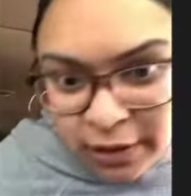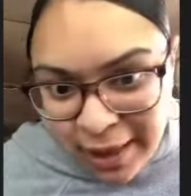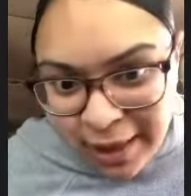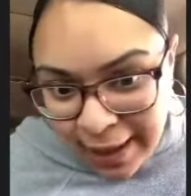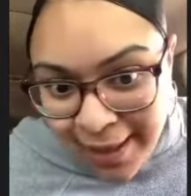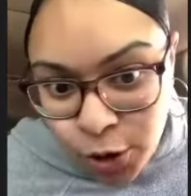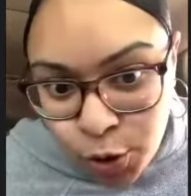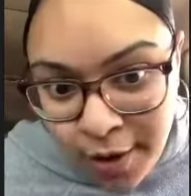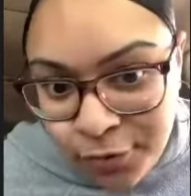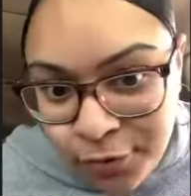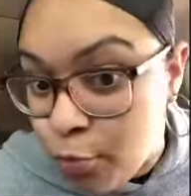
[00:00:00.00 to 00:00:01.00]
like at the
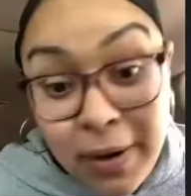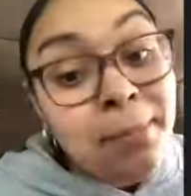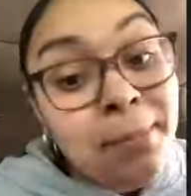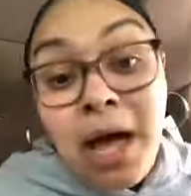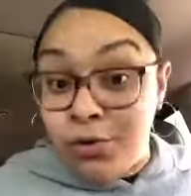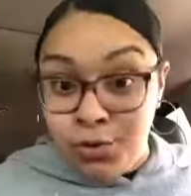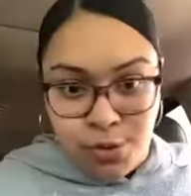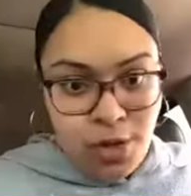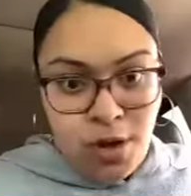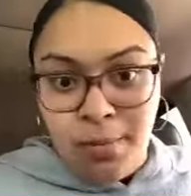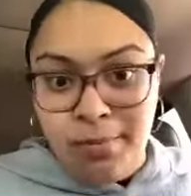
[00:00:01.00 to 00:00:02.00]
drive through, but I'm not going to do it,
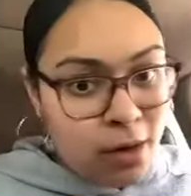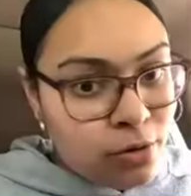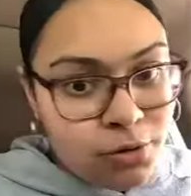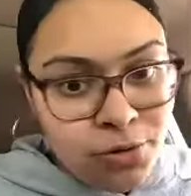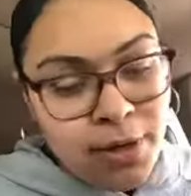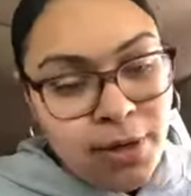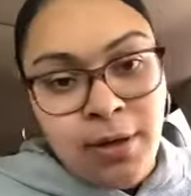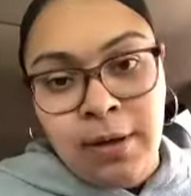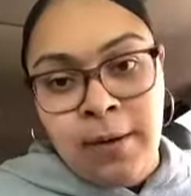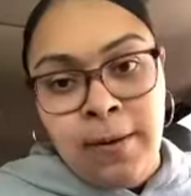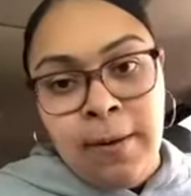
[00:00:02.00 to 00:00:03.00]
y'all. I'm not going to do it
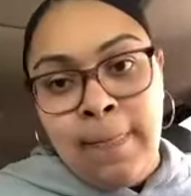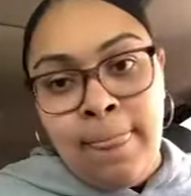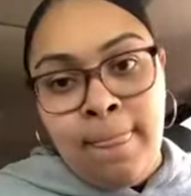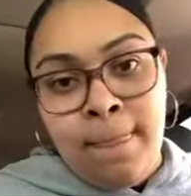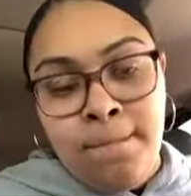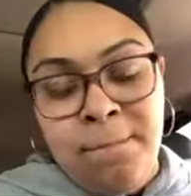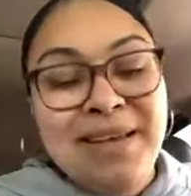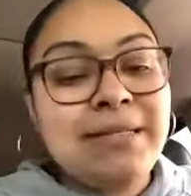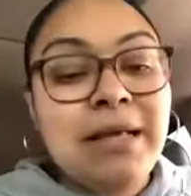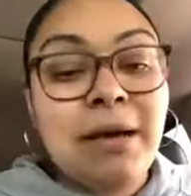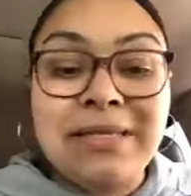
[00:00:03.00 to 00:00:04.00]

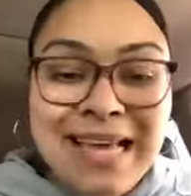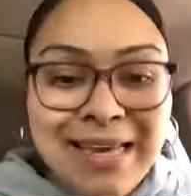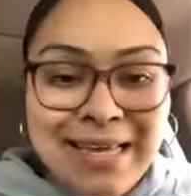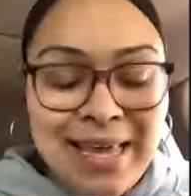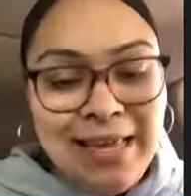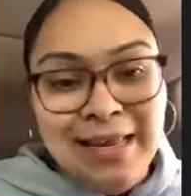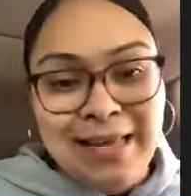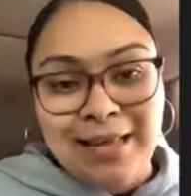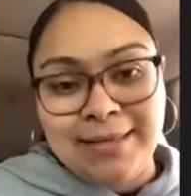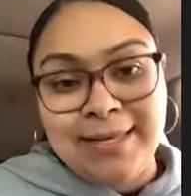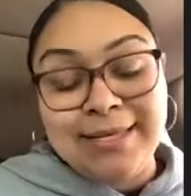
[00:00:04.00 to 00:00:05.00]
because I'm
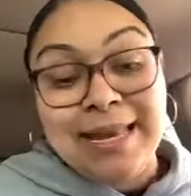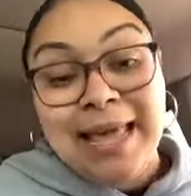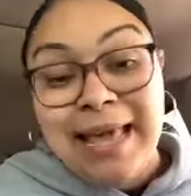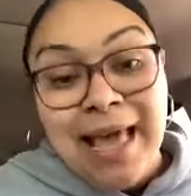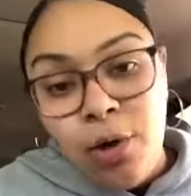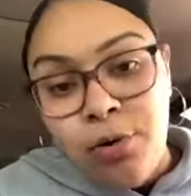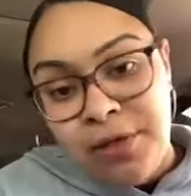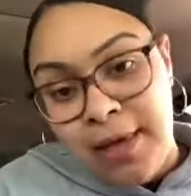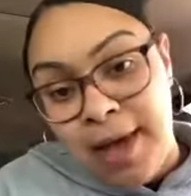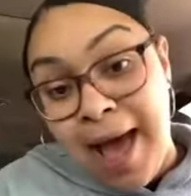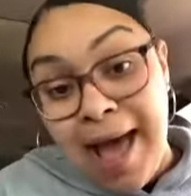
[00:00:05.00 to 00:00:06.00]
dedicated to staying
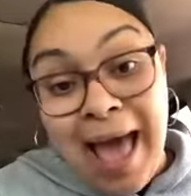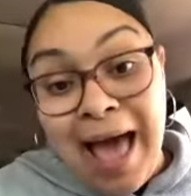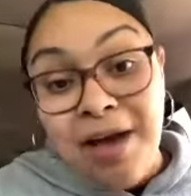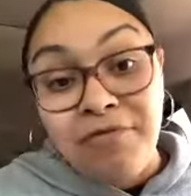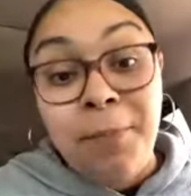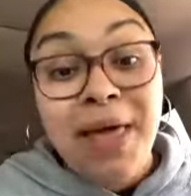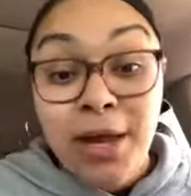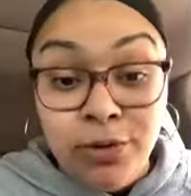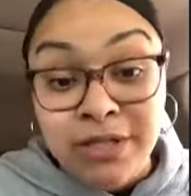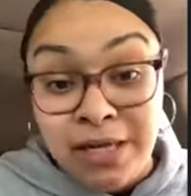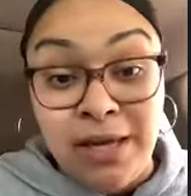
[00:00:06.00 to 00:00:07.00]
healthy. I have a
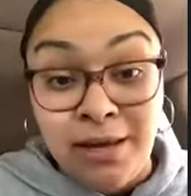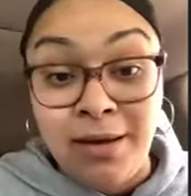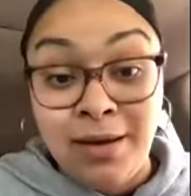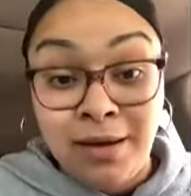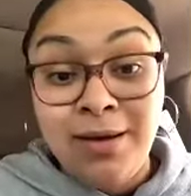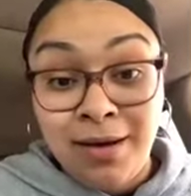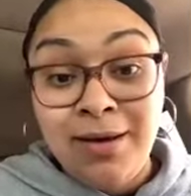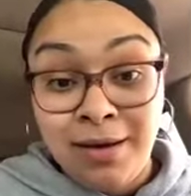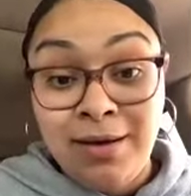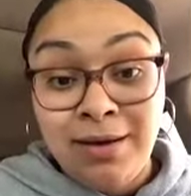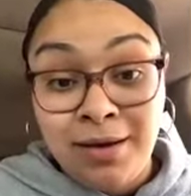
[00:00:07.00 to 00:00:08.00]
penalty.
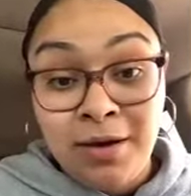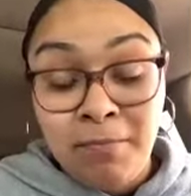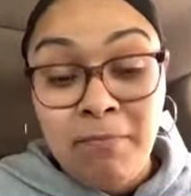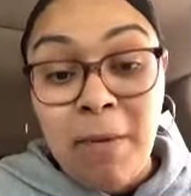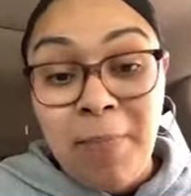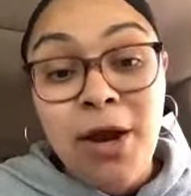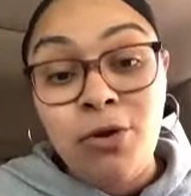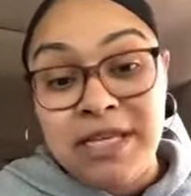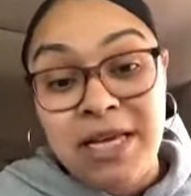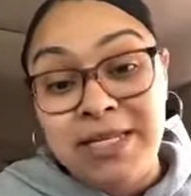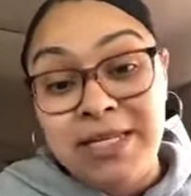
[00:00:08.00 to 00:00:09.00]
My
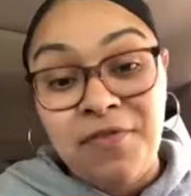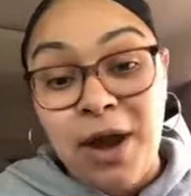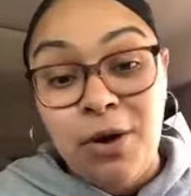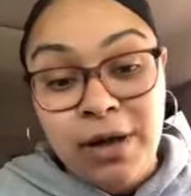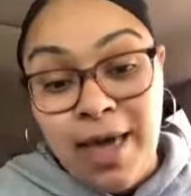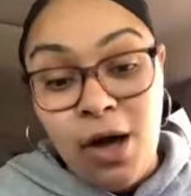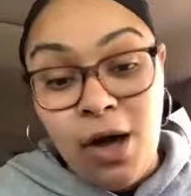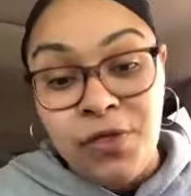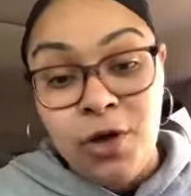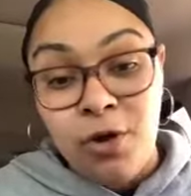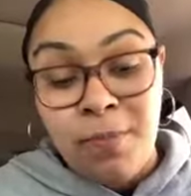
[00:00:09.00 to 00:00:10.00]
penalty is if I don't get
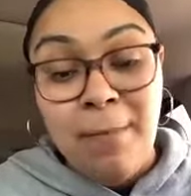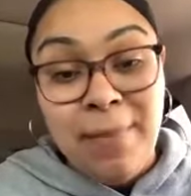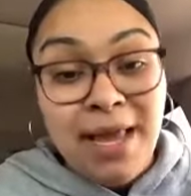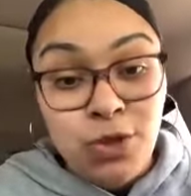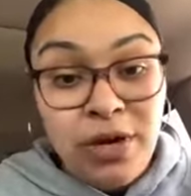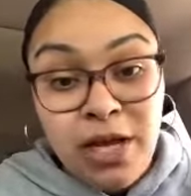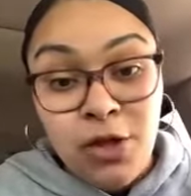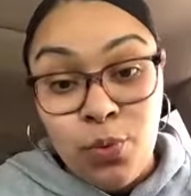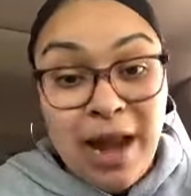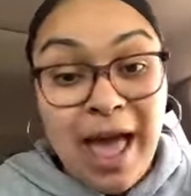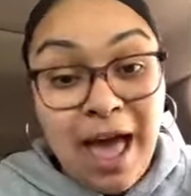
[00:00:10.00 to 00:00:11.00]
healthier by May 20th
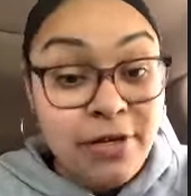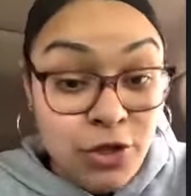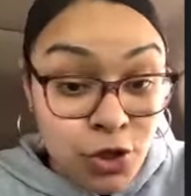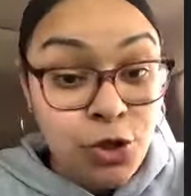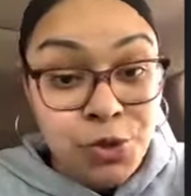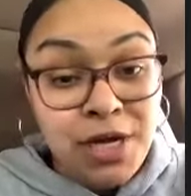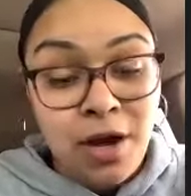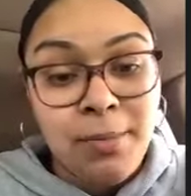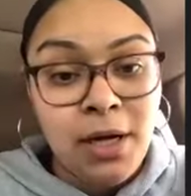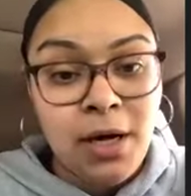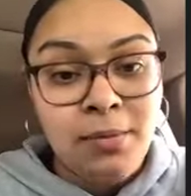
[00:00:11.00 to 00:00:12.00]
when I have a surgery
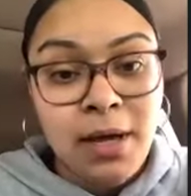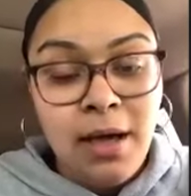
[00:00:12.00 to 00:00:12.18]
coming up,